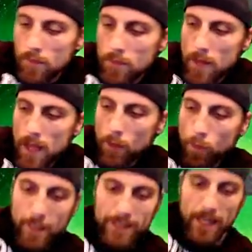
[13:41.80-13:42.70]
a
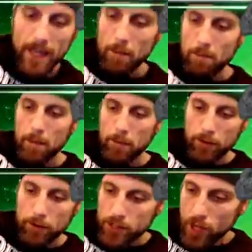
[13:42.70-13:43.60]
one-time
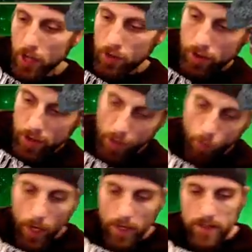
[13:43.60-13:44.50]
biblical scholar that I
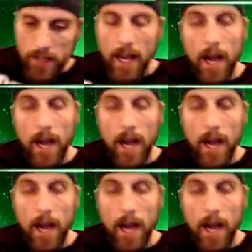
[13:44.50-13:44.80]
was,